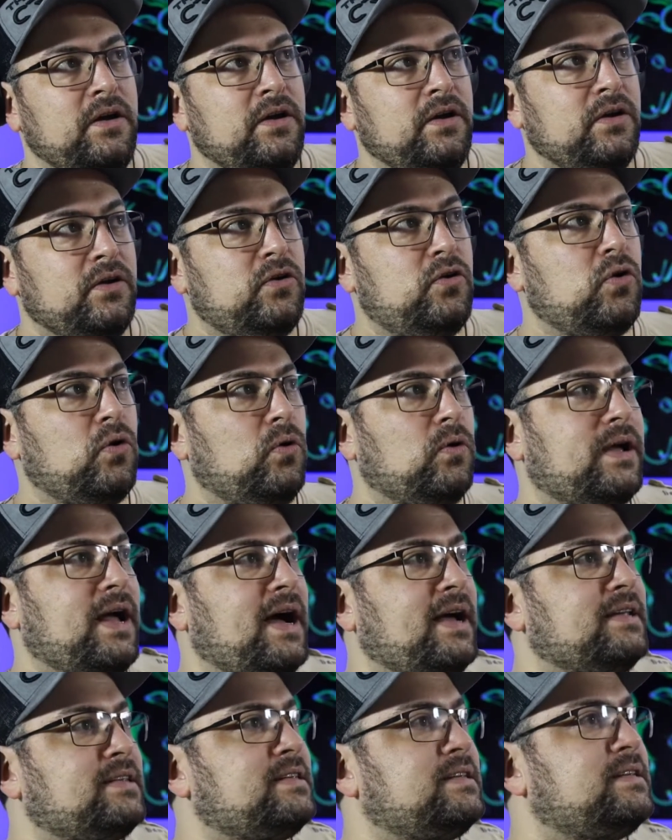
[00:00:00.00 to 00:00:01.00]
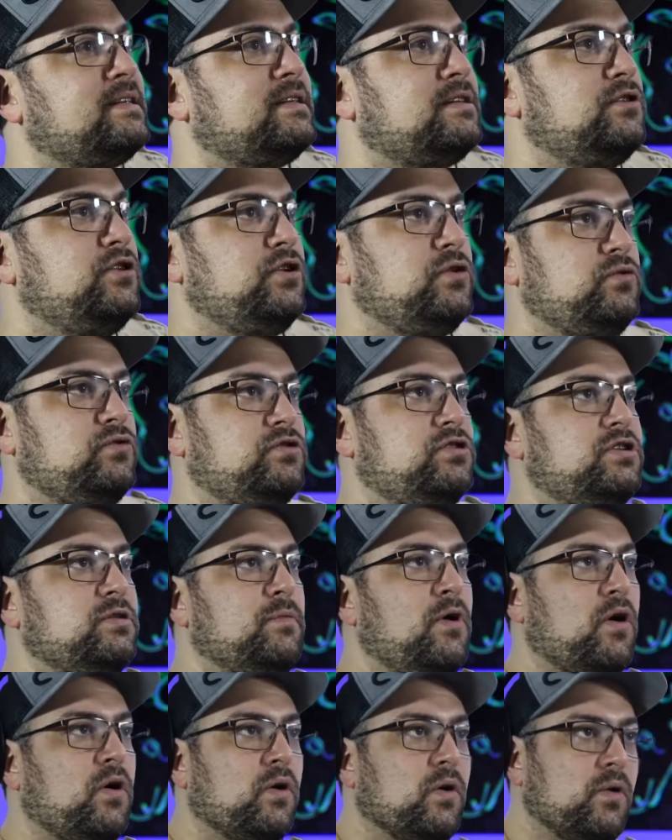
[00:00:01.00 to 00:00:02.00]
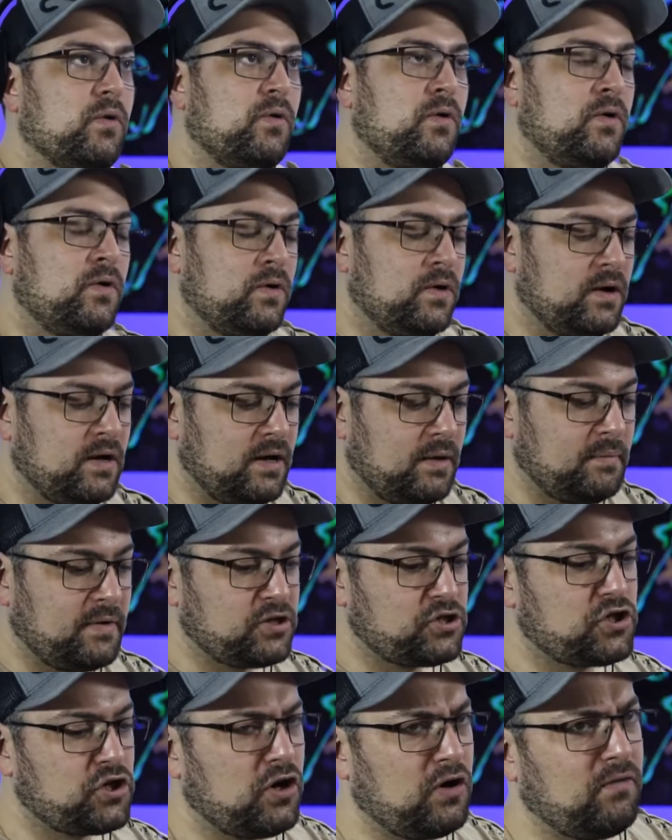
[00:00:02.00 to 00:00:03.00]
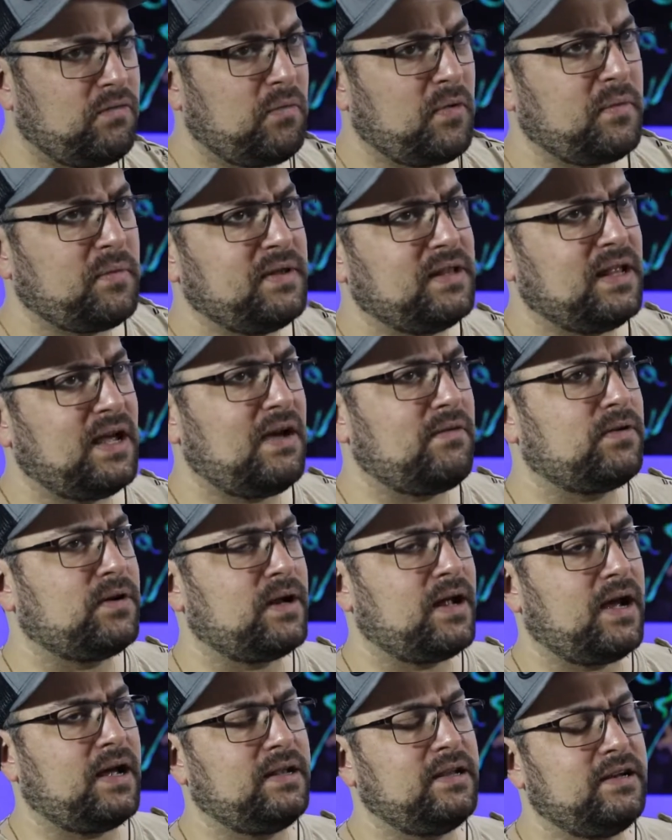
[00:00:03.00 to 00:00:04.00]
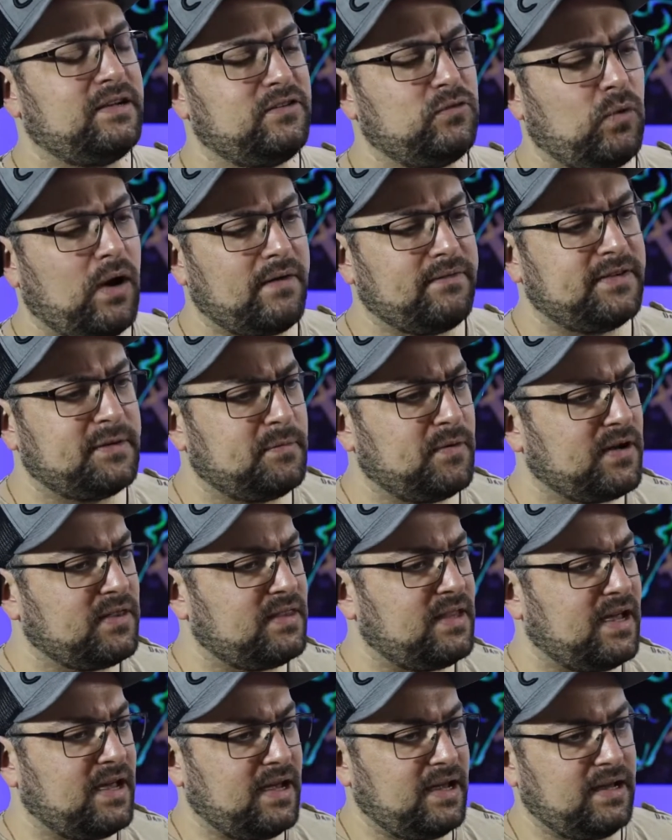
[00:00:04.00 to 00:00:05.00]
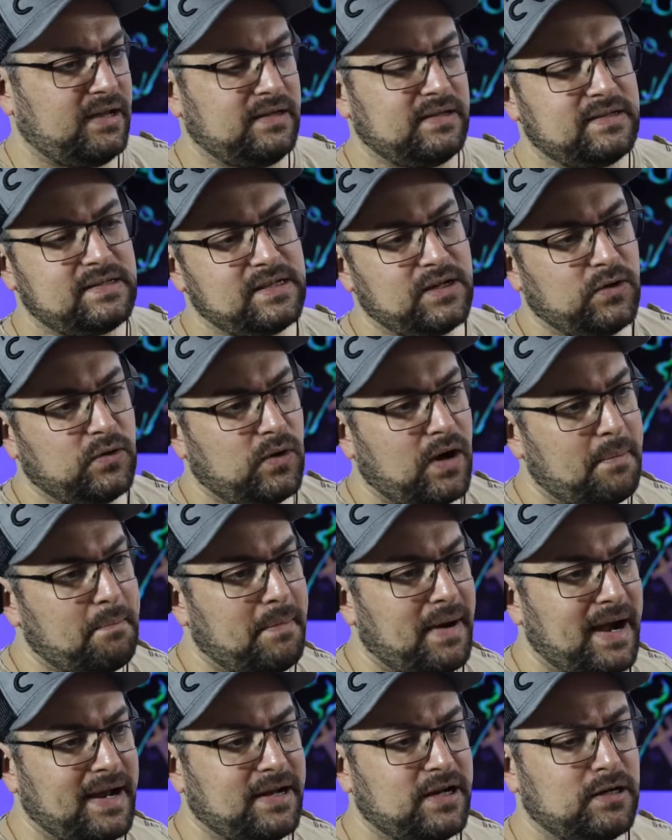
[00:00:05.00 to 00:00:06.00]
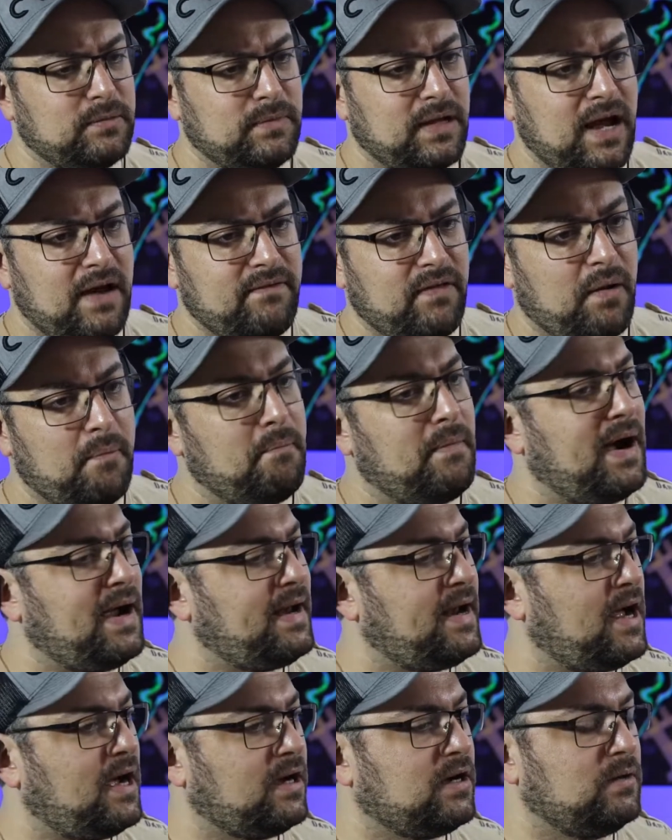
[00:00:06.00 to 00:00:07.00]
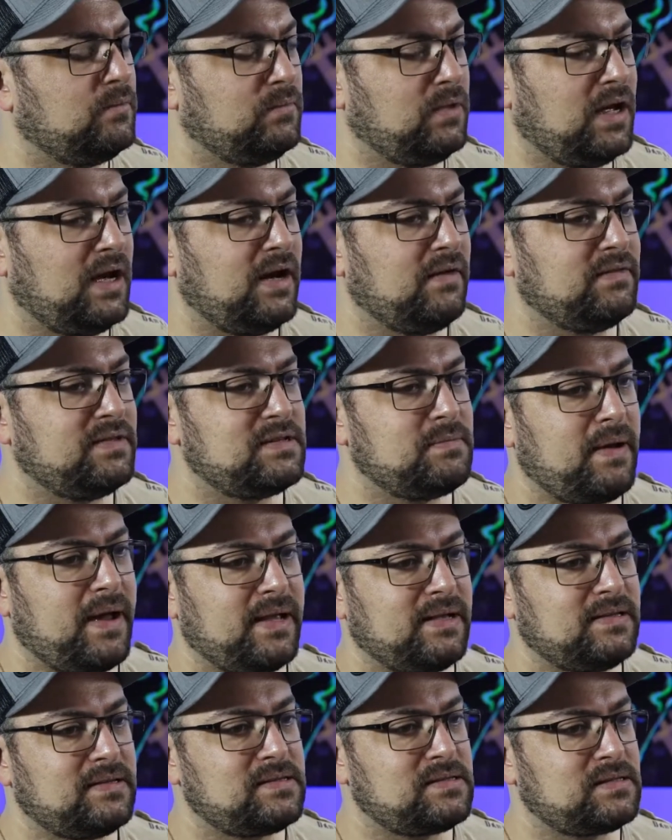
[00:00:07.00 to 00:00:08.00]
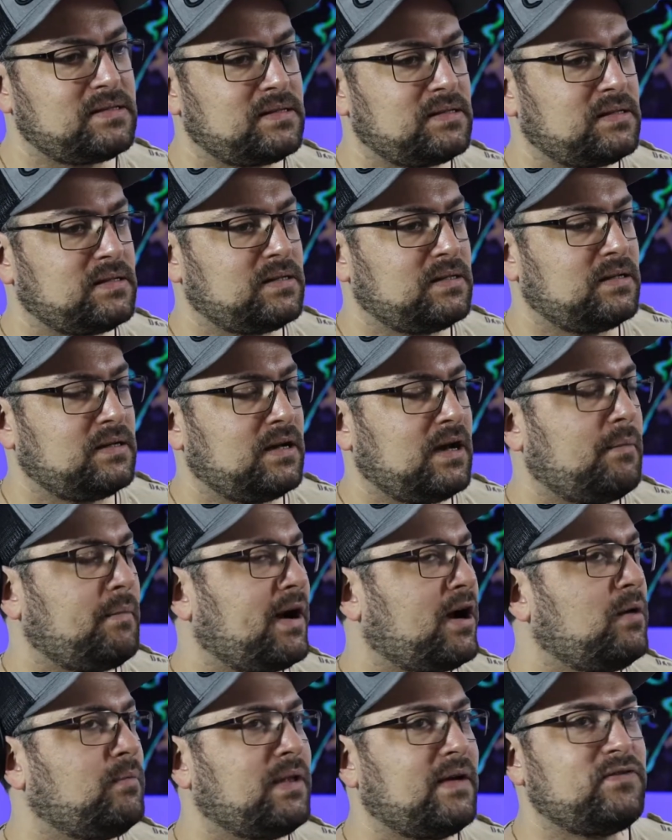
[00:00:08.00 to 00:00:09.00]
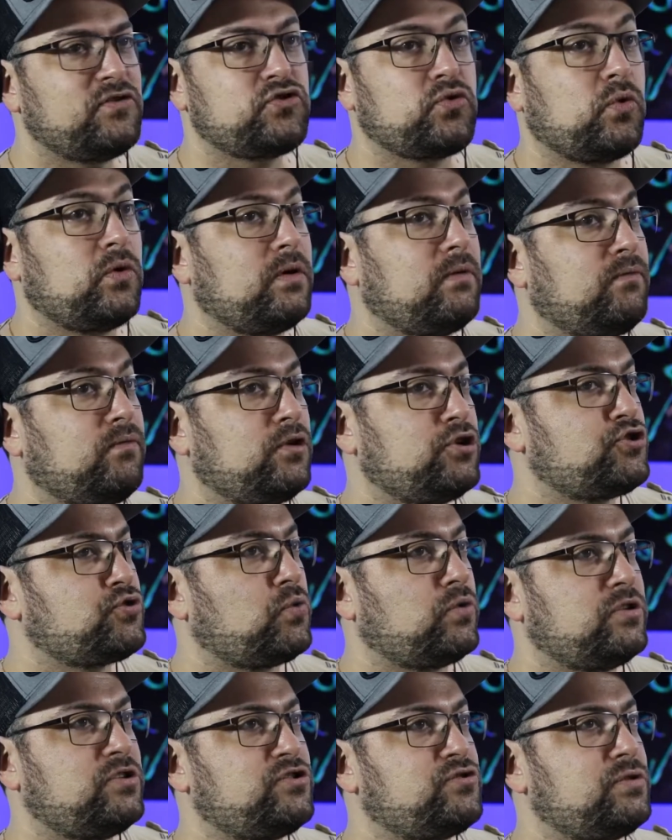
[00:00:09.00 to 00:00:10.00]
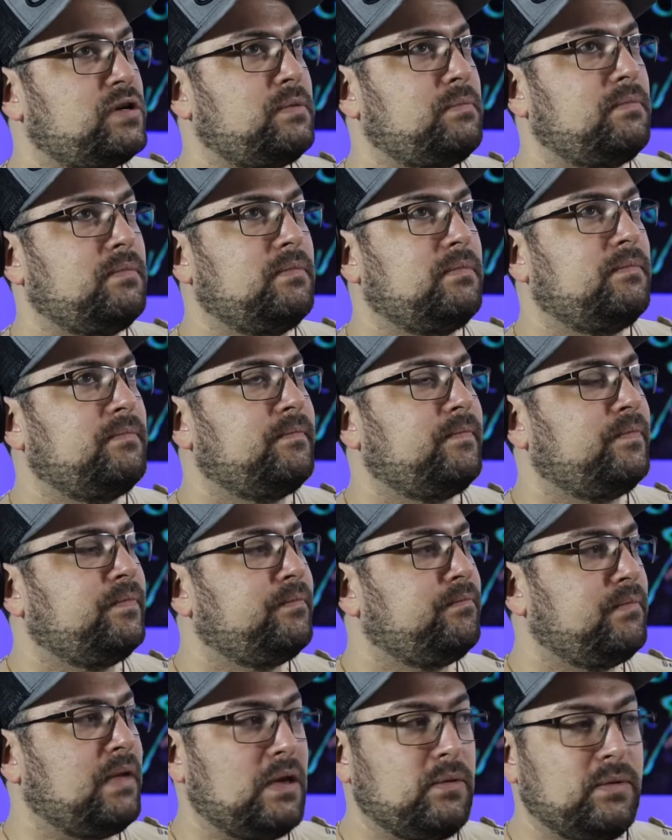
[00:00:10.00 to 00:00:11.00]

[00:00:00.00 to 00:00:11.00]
Cool, guys. News tomorrow. I'm not sure if I'm going to be live or not. It's his wife's birthday, so I might come live. I might not come live. It depends. Might come live for a short stream, maybe.